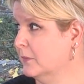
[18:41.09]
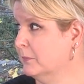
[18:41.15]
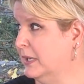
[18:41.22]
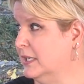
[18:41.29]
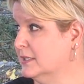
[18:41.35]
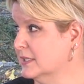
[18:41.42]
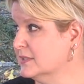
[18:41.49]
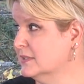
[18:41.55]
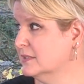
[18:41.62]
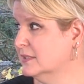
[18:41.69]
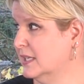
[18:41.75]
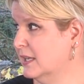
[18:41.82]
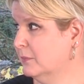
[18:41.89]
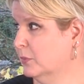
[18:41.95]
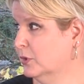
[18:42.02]
But it doesn't
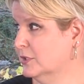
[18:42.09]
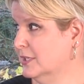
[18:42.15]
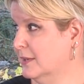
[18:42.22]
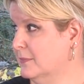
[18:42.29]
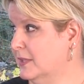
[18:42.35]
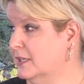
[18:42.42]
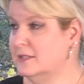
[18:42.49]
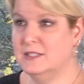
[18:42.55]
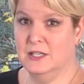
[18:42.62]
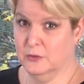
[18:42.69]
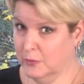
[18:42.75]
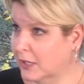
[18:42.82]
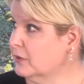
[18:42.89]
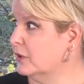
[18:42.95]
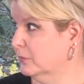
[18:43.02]
take more time than a
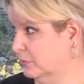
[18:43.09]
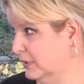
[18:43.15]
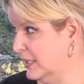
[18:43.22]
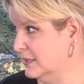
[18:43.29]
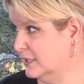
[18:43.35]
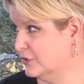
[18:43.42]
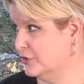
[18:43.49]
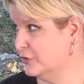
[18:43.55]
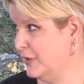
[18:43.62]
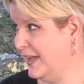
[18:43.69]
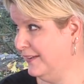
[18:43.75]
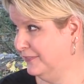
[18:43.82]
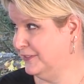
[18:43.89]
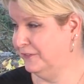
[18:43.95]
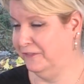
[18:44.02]
DOL complaint that you
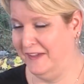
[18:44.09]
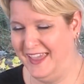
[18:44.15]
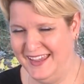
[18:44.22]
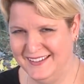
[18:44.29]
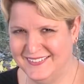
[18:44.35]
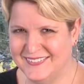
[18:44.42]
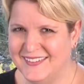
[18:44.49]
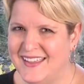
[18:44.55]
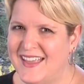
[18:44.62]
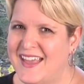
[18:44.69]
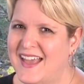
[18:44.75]
have to face.